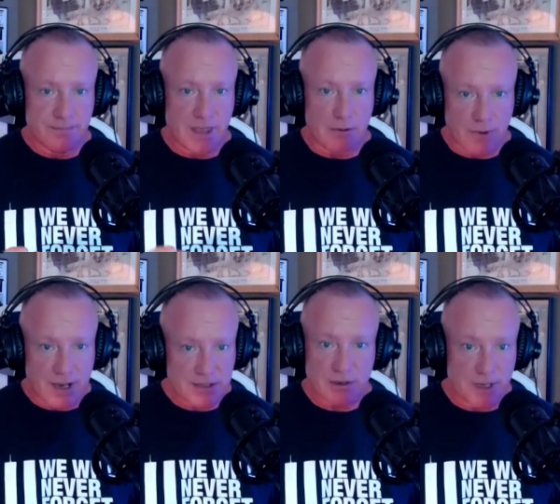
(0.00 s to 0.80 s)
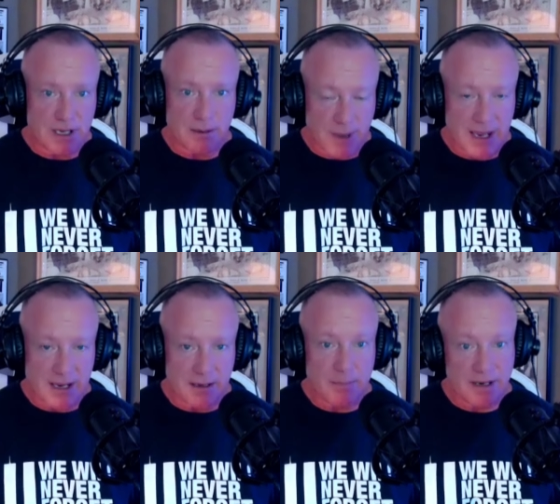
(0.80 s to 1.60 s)
their rents are being
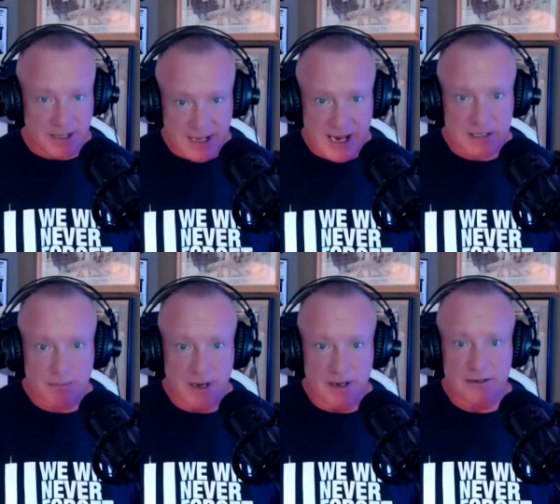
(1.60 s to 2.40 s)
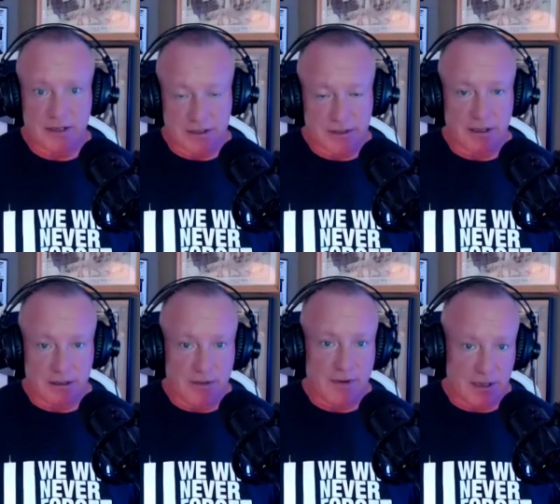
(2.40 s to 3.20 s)
paid by the taxpayers. They're, they're
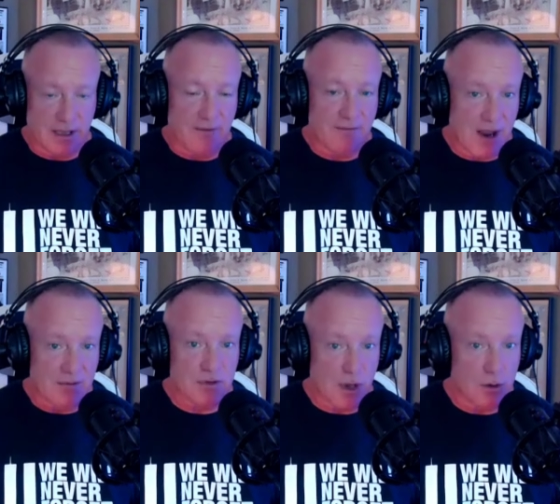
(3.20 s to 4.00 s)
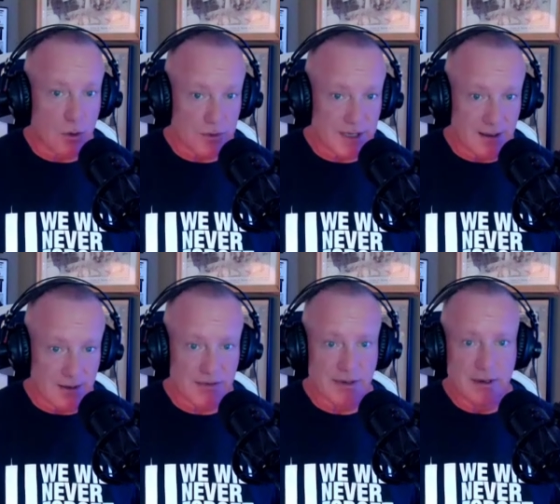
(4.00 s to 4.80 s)
living in like five star
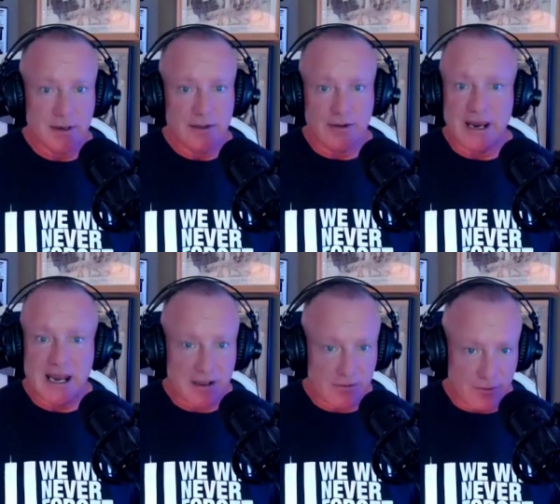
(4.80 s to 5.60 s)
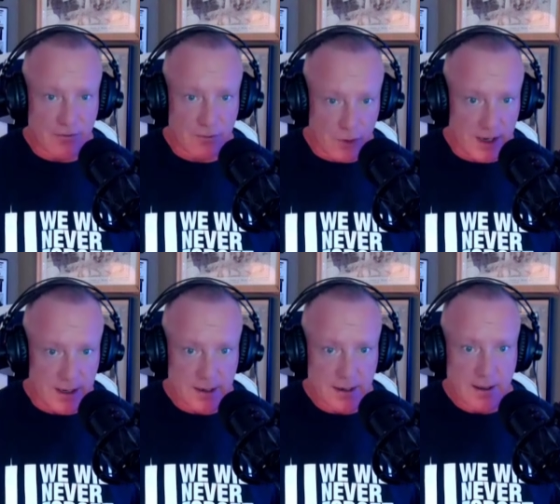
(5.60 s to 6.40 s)
hotels. They're eating for
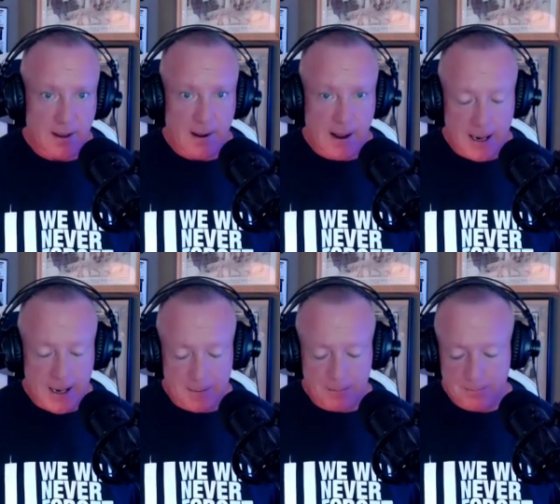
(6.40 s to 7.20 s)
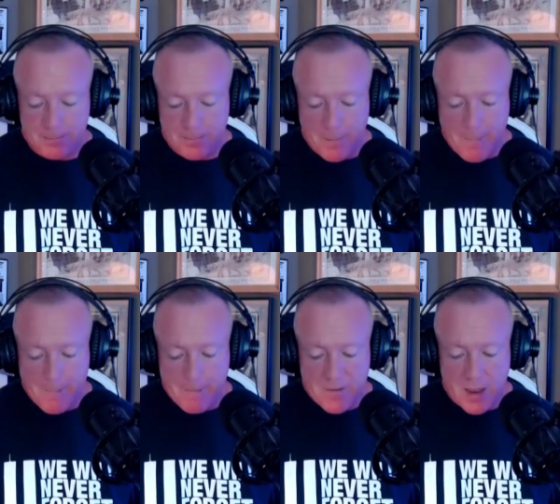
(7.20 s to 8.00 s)
free. Um,
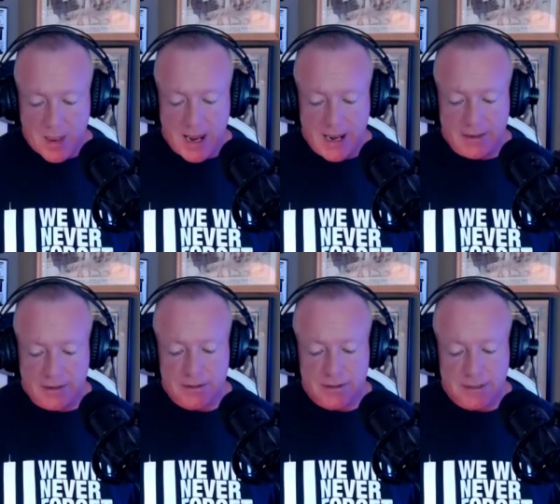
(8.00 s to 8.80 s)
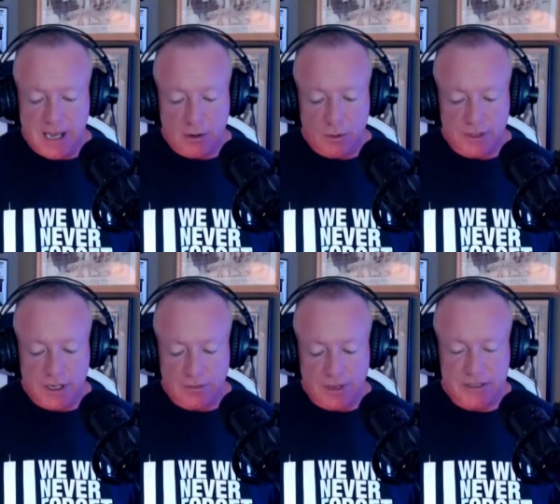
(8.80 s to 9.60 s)
and not
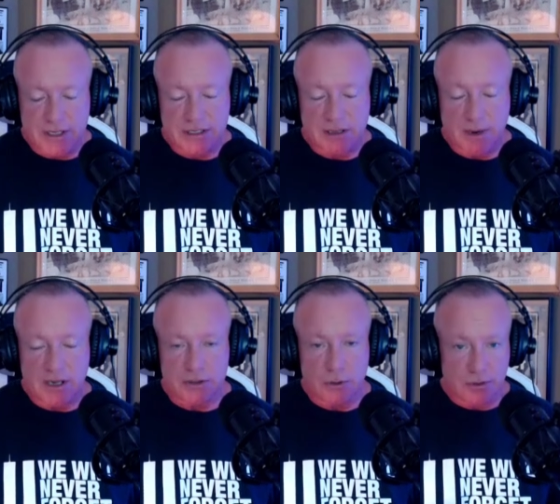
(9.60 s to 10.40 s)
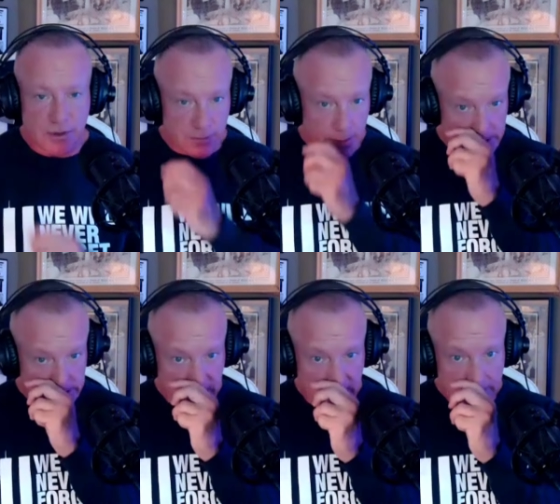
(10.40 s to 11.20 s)
only are they 60 miles north of New York
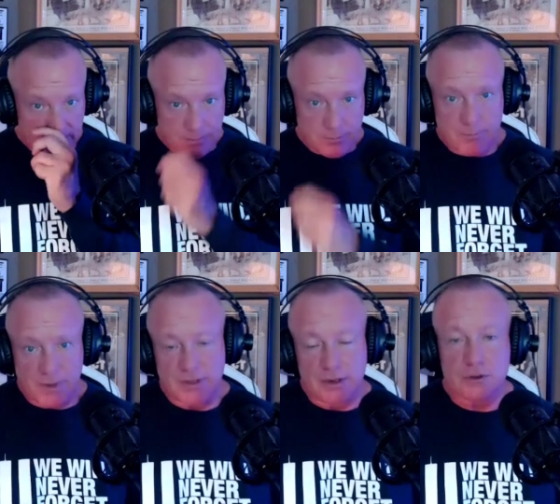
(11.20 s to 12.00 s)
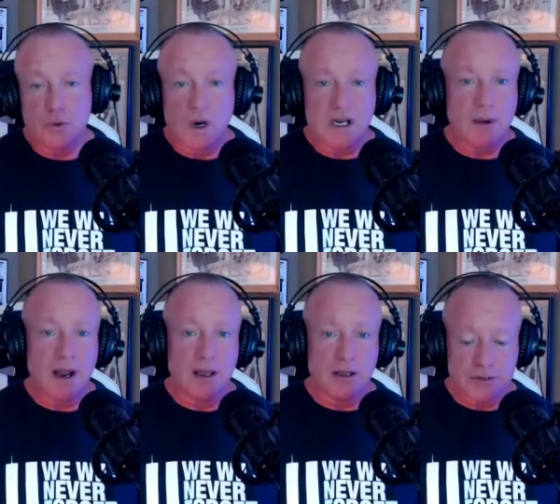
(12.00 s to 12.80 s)
City, but they're 20
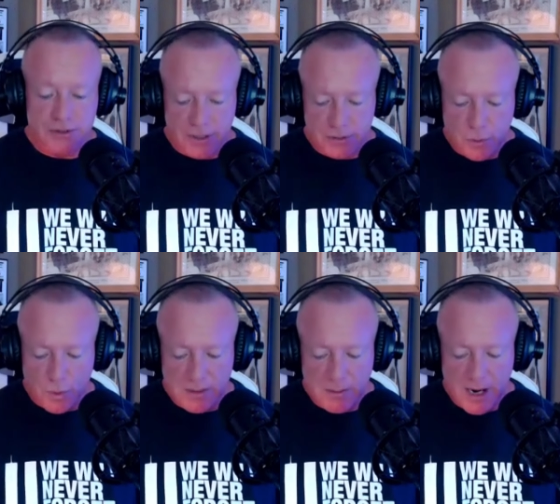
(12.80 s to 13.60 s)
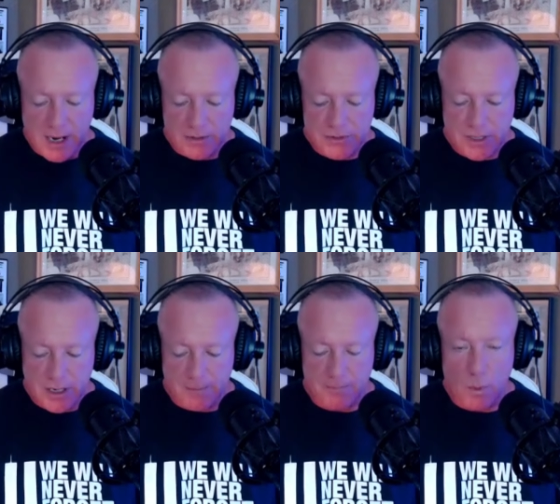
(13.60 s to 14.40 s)
miles, they're 20 miles
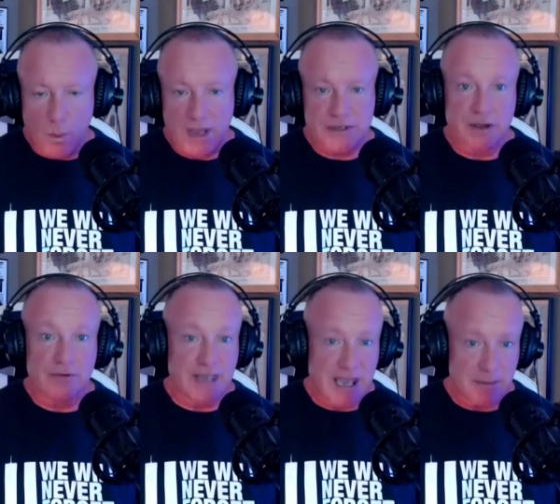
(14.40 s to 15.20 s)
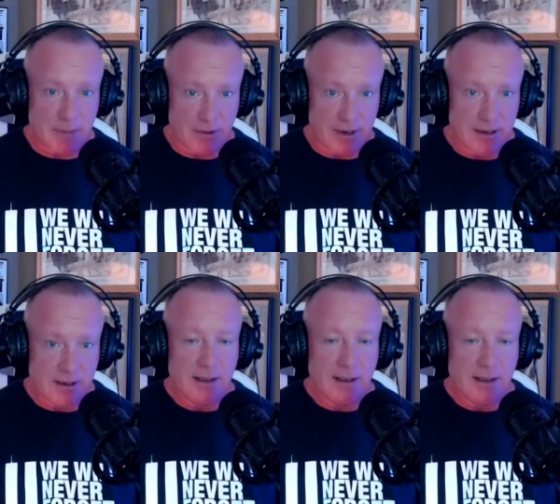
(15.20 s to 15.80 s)
um, west of Danbury.